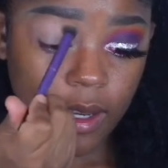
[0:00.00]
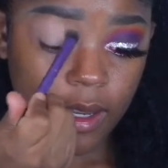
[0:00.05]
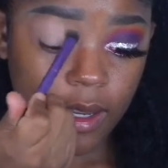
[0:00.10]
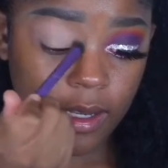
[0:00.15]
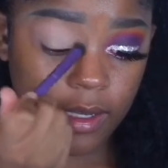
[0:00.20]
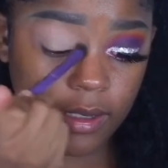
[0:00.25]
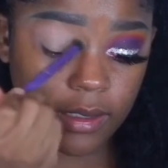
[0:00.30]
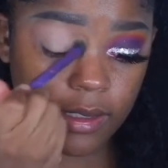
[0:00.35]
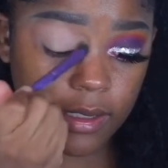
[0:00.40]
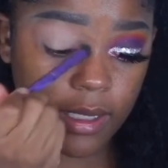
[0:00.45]

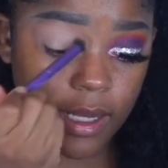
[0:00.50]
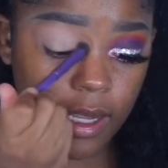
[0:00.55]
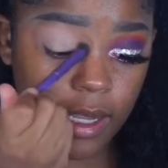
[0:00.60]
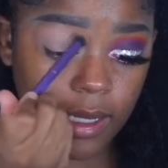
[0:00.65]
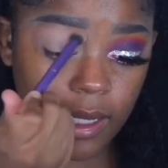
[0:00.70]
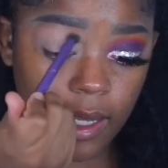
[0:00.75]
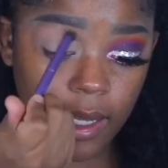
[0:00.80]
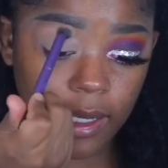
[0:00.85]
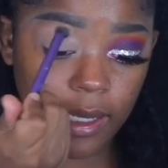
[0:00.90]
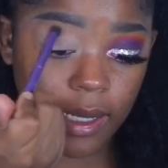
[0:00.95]
it's not
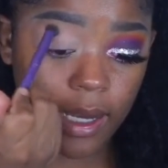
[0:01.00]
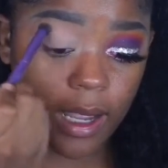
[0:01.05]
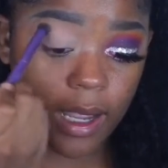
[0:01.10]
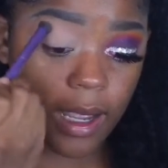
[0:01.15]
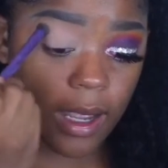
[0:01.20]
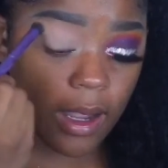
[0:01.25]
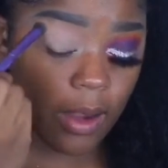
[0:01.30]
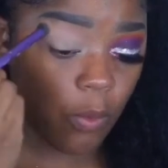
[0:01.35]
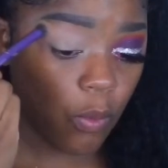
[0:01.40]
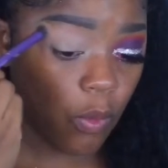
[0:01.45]
like
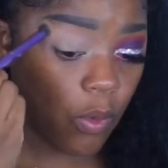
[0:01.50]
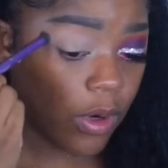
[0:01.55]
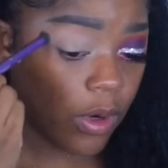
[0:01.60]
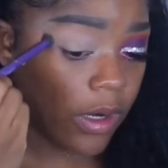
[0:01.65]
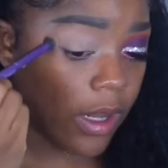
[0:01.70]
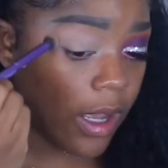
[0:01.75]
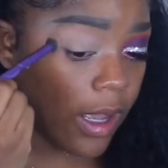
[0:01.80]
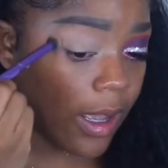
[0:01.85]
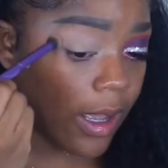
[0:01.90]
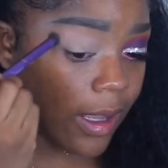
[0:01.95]
I wore
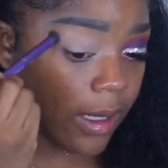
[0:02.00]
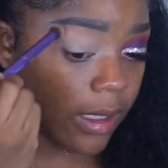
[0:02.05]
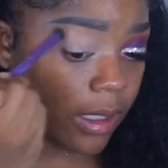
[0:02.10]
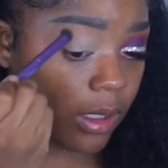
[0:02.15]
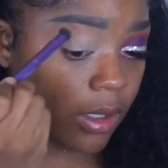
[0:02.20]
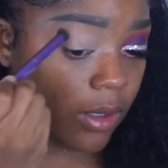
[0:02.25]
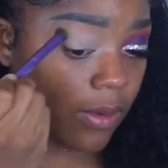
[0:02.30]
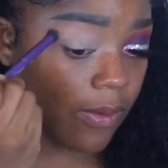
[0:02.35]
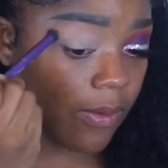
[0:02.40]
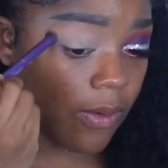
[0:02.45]
the eye
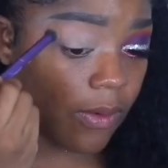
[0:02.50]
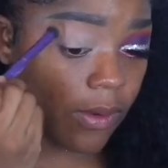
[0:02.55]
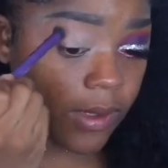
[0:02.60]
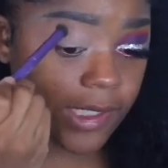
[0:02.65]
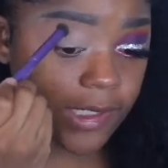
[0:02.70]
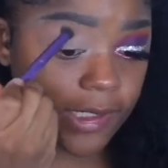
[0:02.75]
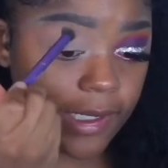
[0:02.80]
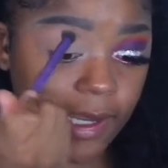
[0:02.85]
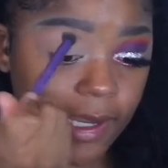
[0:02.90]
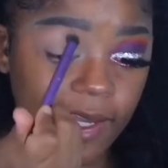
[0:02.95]
look all
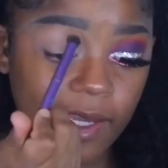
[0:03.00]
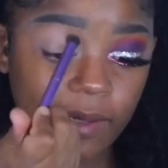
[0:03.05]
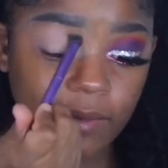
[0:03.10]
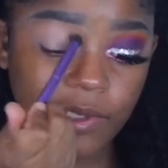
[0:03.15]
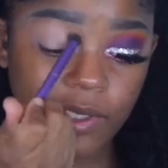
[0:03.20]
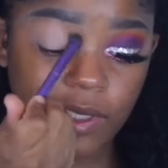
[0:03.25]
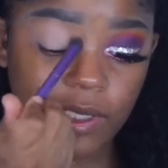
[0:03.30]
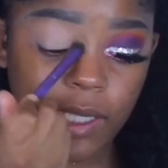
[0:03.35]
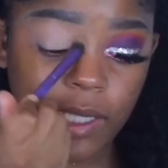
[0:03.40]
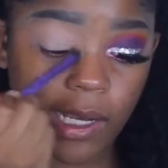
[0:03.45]
day. It was
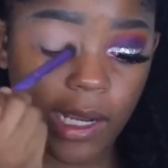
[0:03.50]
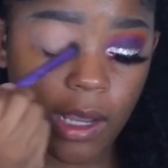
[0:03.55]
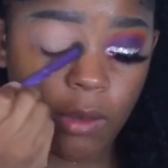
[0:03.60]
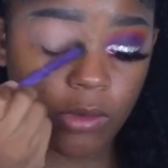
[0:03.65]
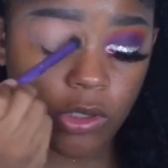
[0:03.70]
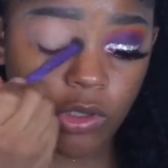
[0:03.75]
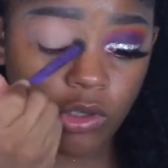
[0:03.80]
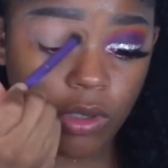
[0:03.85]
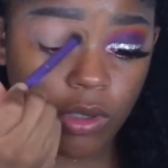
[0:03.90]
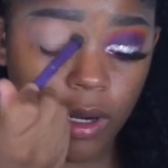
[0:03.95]
just like I
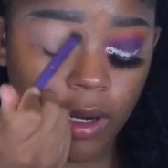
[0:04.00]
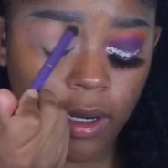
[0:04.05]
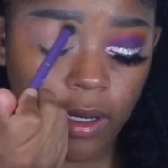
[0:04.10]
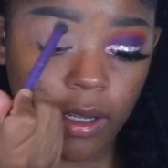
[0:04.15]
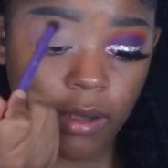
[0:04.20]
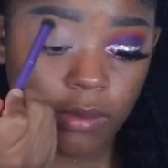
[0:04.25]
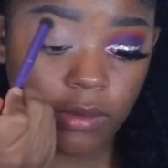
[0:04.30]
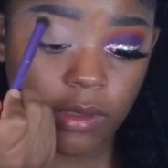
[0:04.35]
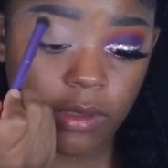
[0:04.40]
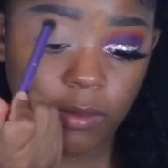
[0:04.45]
was trying
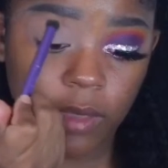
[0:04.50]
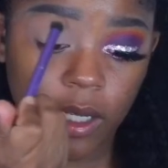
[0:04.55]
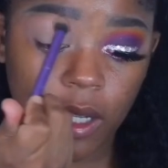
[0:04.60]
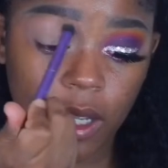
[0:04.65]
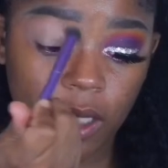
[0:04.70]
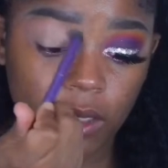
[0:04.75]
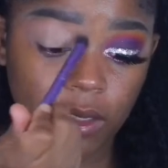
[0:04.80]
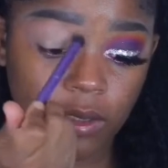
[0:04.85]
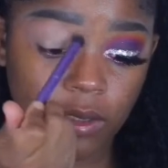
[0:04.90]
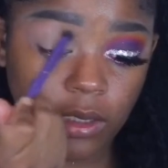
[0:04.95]
out some
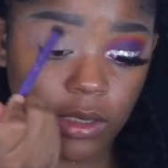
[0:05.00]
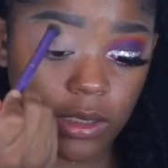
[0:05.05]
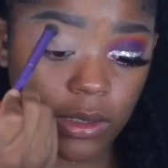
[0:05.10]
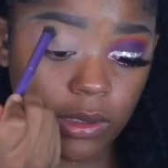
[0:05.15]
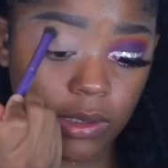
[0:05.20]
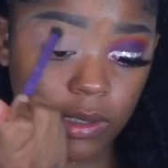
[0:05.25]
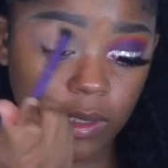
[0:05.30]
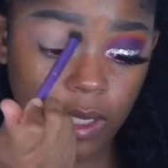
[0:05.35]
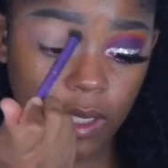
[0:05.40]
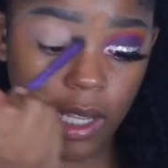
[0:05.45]
colors just to
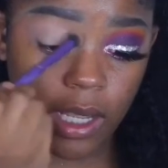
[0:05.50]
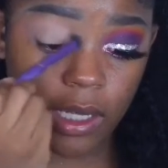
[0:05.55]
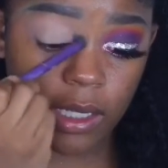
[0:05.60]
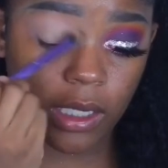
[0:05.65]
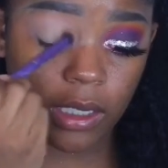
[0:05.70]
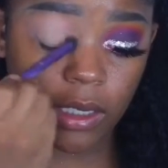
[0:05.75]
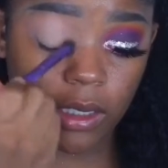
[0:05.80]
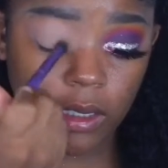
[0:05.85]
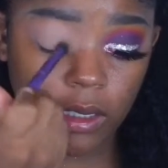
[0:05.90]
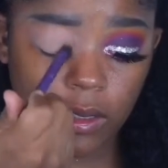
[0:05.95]
see how
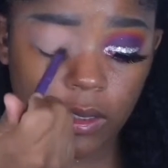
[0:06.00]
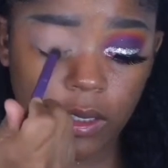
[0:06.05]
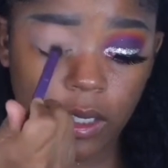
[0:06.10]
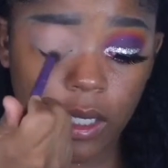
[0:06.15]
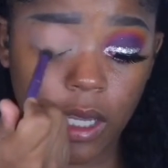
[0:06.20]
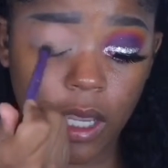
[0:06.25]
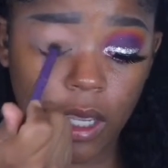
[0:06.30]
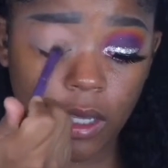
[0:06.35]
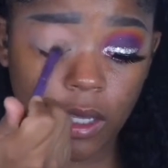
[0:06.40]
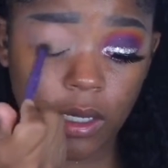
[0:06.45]
they look
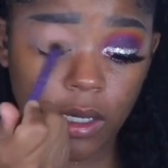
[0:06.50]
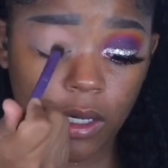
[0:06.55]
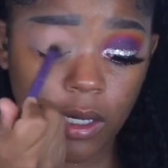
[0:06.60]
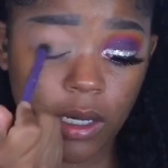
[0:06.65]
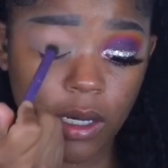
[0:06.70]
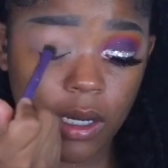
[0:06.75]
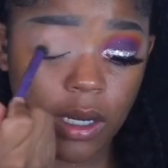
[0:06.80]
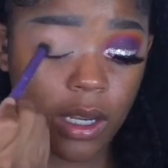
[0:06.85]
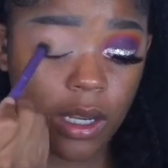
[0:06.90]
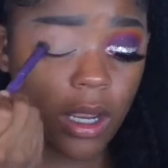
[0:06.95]
together.
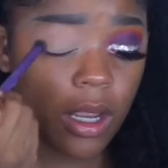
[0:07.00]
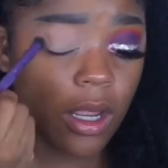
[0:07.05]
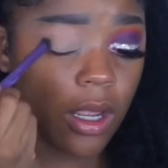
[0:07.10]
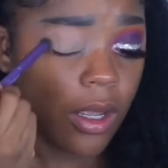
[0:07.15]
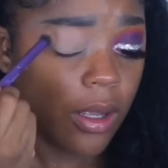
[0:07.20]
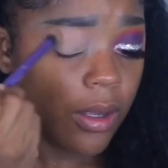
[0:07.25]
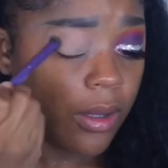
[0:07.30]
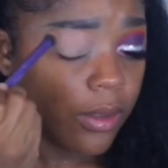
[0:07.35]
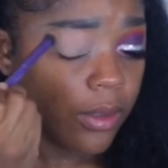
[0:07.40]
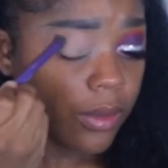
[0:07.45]

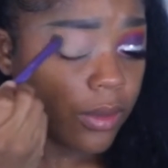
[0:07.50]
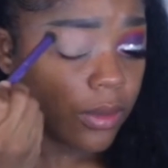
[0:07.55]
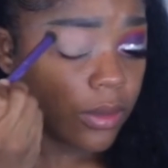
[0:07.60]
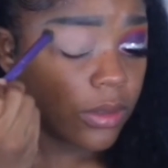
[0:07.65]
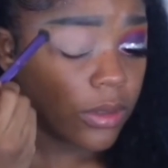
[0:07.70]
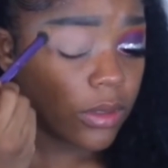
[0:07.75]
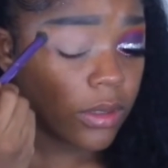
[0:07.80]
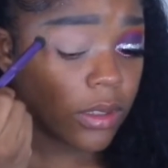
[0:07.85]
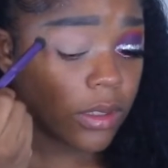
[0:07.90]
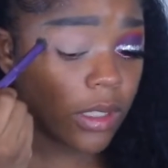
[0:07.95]

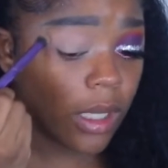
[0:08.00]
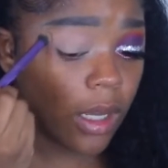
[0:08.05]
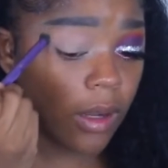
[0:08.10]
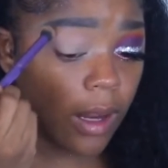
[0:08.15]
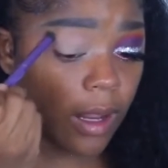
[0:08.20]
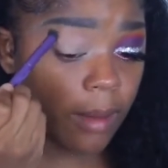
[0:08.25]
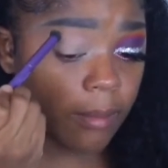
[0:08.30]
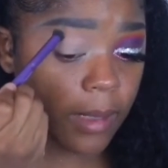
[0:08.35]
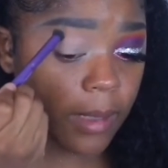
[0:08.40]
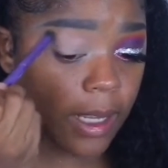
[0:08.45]
So
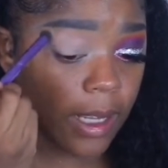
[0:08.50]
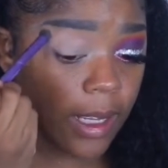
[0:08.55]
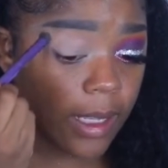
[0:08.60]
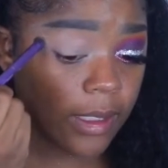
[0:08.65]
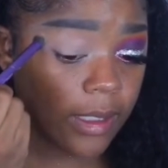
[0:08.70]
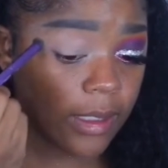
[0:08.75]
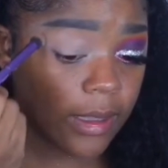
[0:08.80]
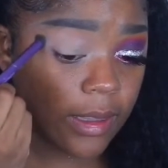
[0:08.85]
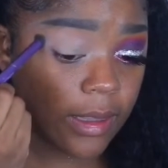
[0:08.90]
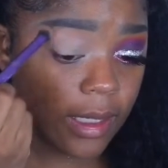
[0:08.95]
I'm kind
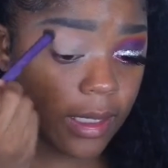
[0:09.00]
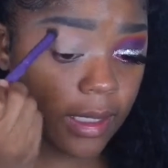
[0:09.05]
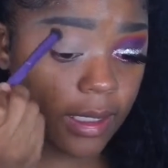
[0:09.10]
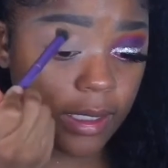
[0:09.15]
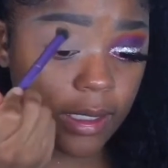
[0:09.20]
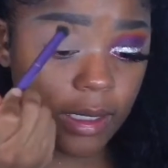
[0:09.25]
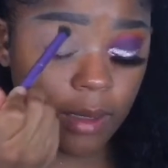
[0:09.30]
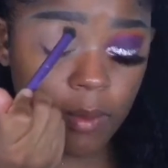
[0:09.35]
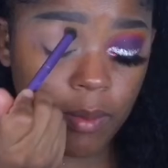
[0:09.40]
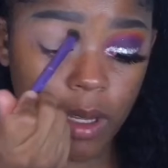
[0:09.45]
of
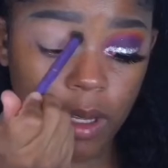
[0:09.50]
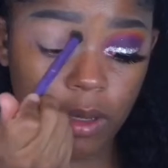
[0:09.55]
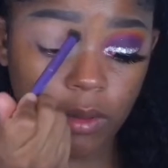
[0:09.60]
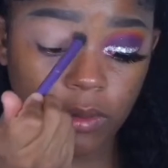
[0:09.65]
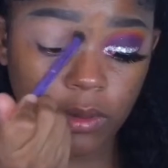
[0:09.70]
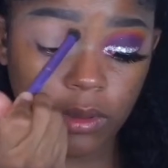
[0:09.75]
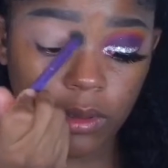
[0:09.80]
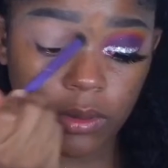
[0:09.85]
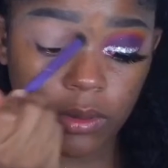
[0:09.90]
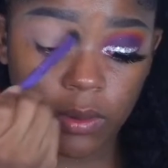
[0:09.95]
thinking
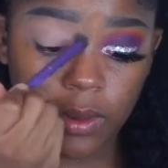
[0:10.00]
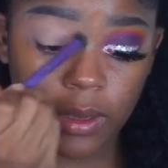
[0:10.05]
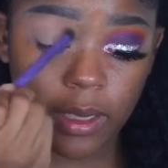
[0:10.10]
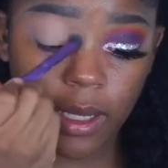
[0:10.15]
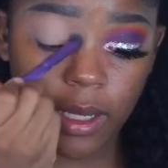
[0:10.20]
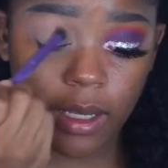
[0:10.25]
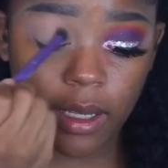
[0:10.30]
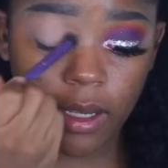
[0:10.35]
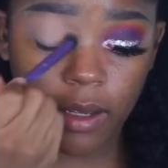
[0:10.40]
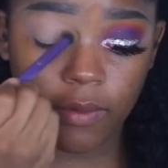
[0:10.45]
about doing
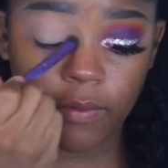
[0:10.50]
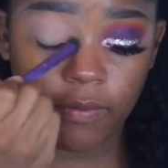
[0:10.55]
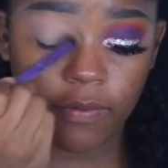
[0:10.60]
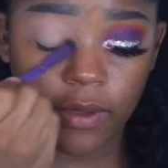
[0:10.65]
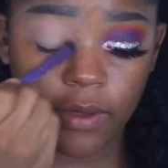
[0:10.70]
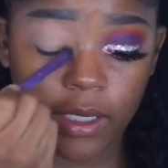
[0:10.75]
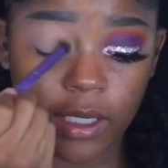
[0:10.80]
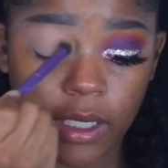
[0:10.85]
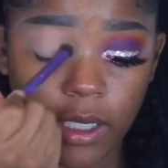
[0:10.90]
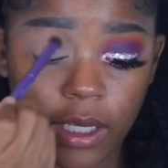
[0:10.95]
like a
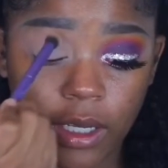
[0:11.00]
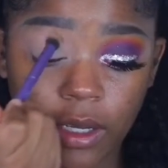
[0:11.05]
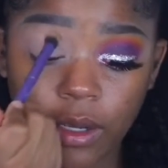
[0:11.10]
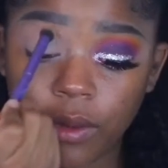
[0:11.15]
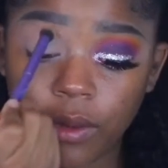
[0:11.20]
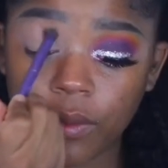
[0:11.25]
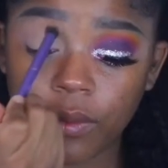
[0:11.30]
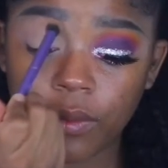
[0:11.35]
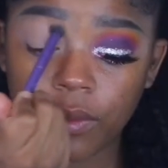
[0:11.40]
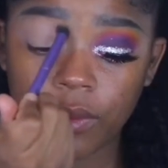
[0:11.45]

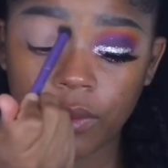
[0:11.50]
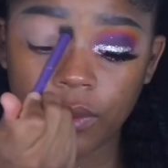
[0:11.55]
video